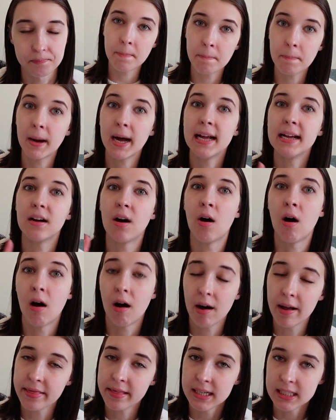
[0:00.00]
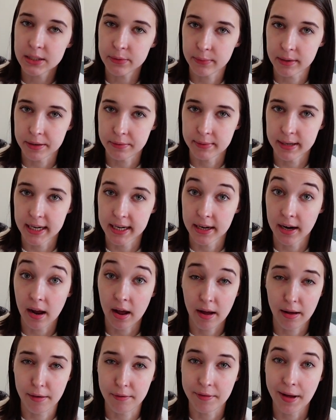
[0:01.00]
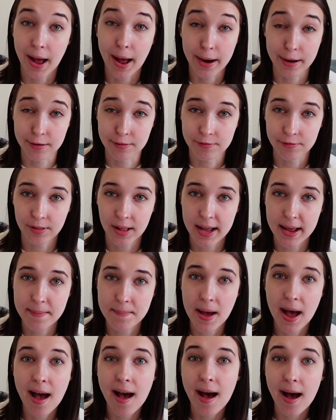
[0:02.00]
But on this reread of Iron Flame,